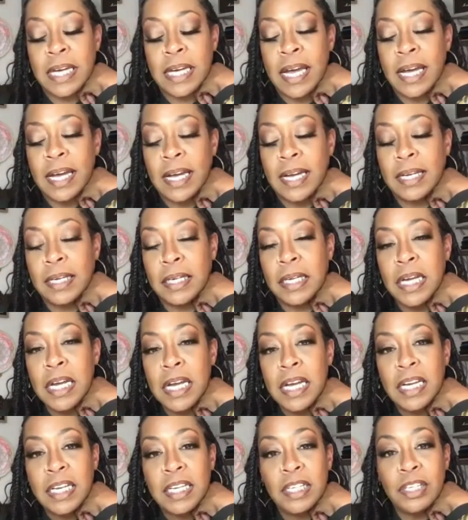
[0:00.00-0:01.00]
And
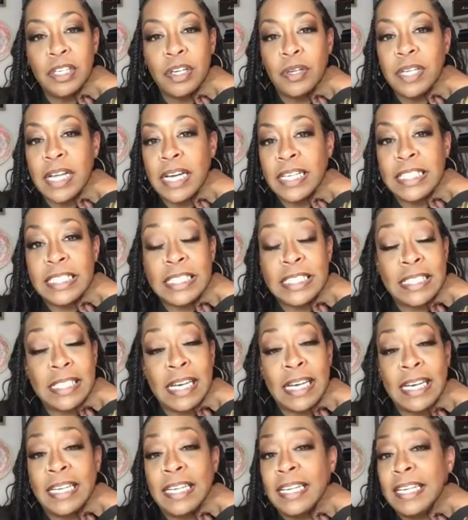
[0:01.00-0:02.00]
you know, like he
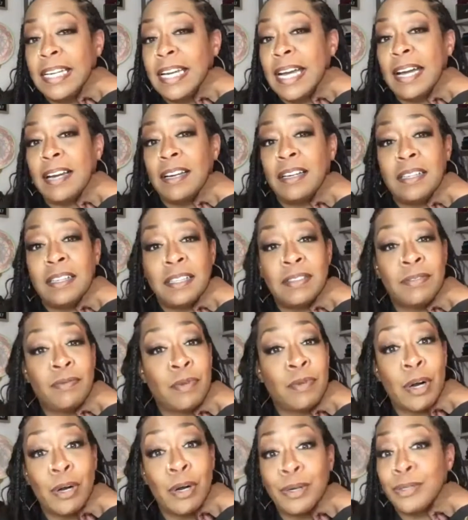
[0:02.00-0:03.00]
said, he had
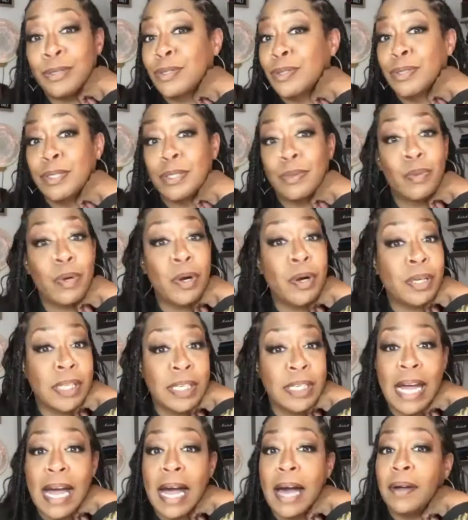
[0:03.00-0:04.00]
rehearsals and
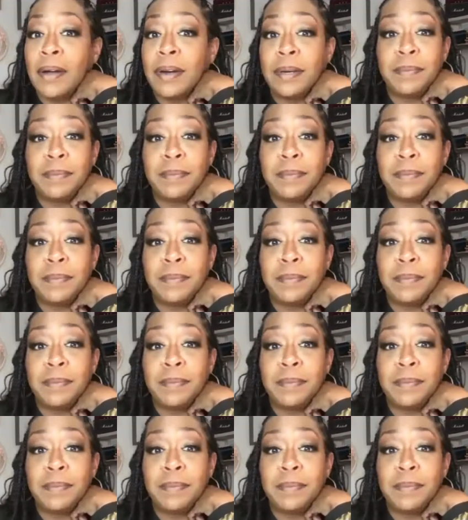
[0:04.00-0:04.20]
working out.